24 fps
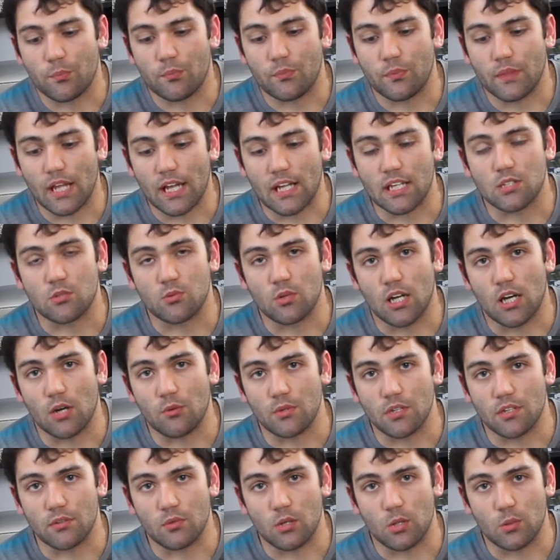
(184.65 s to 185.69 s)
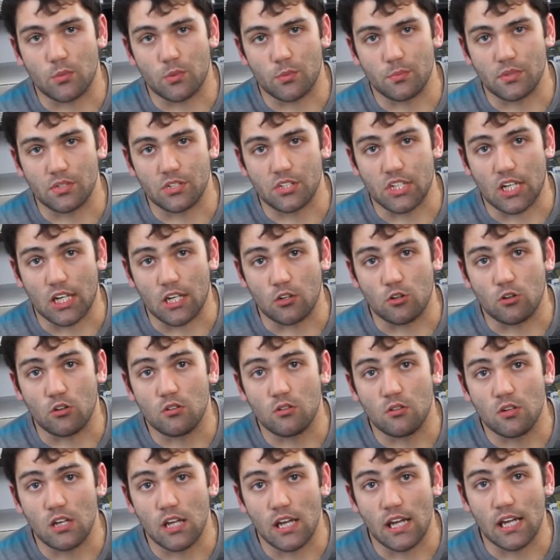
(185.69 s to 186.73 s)
That is what I really want from this channel,
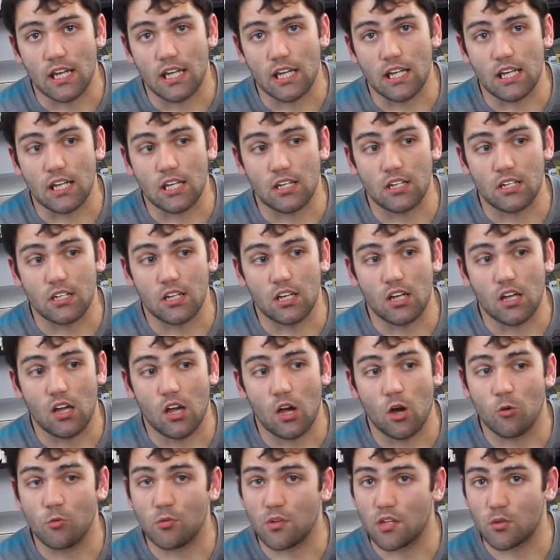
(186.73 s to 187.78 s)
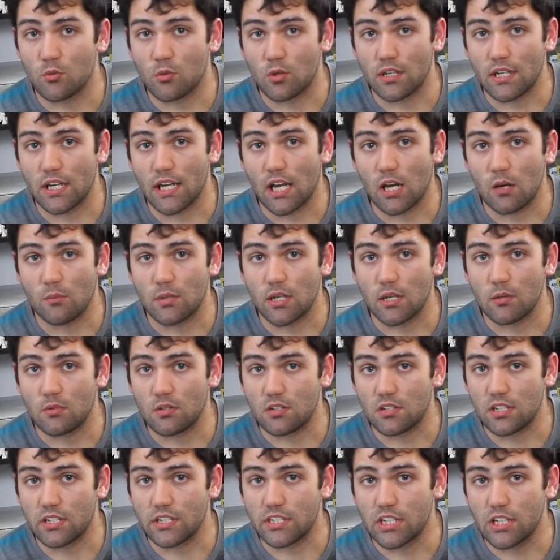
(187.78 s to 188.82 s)
and hopefully one day I'll be
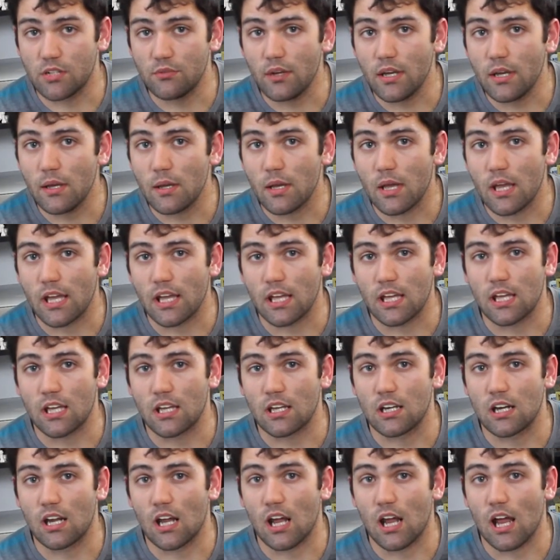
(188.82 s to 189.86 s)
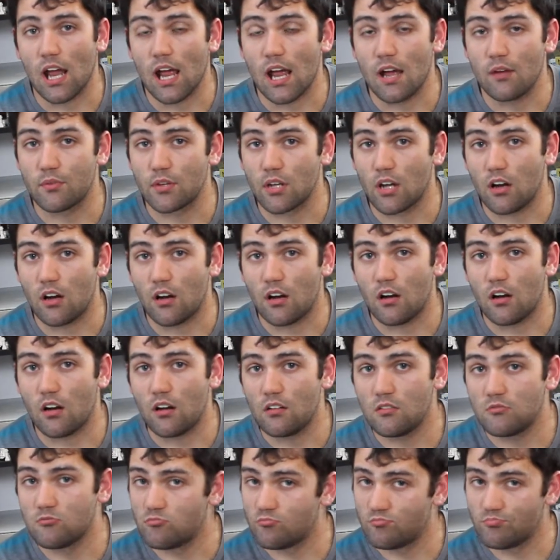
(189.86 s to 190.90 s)
able to achieve it and have
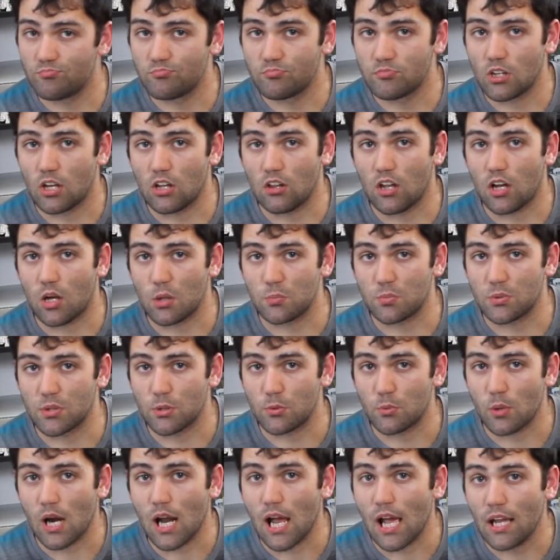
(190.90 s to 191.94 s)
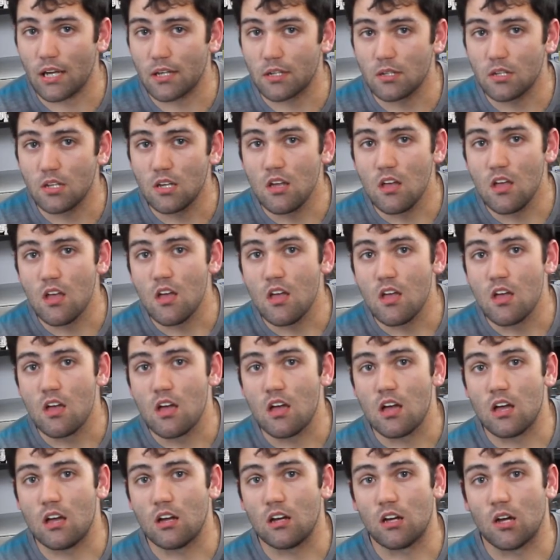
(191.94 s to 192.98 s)
y'all along for the ride.
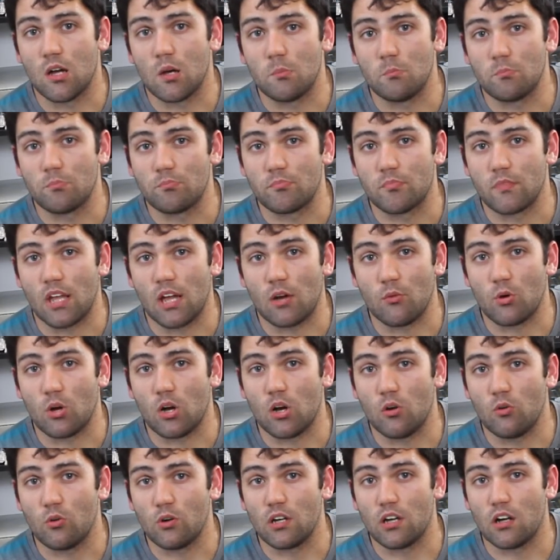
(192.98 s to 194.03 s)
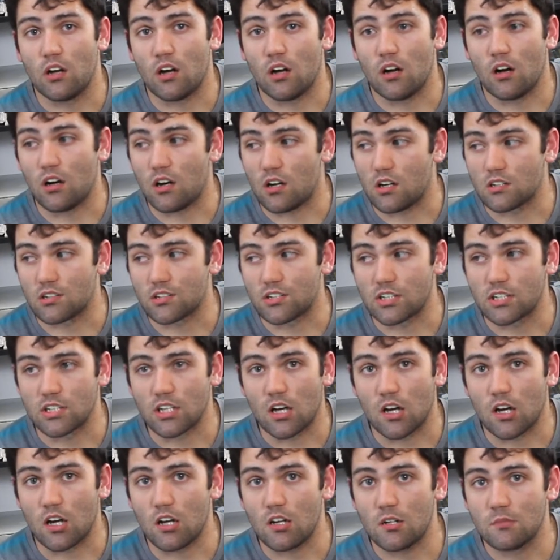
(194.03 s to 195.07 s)
I will owe it all to
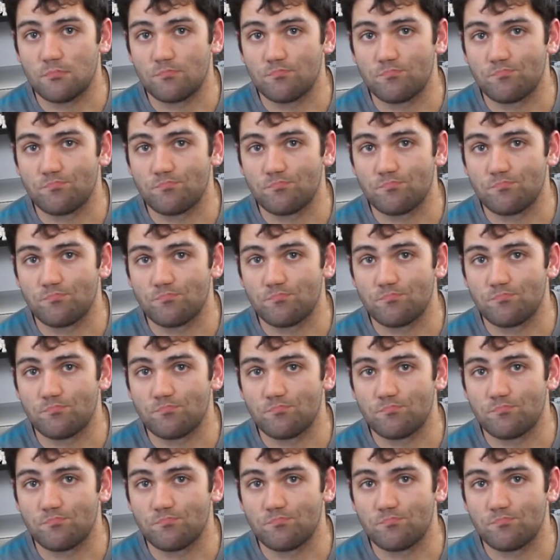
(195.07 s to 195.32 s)
y'all,